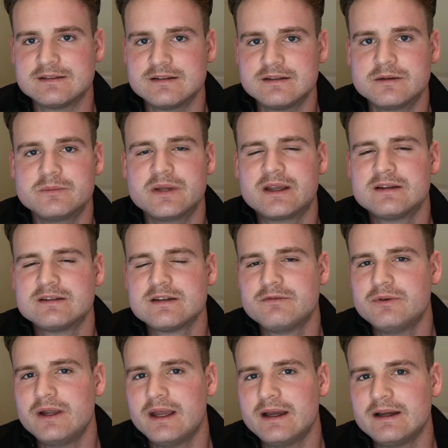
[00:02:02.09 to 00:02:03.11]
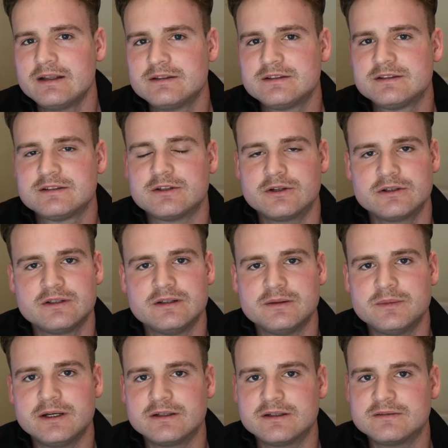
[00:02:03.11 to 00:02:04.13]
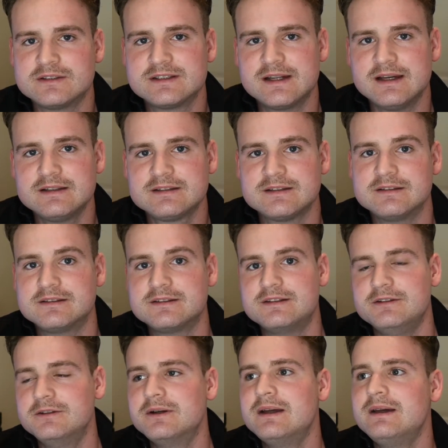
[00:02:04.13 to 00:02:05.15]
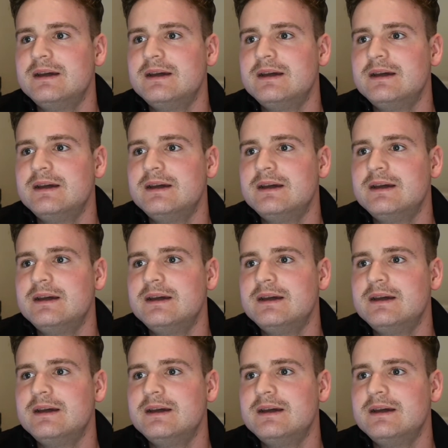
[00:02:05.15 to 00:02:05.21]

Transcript: in them, because if we had certain amount of stats as to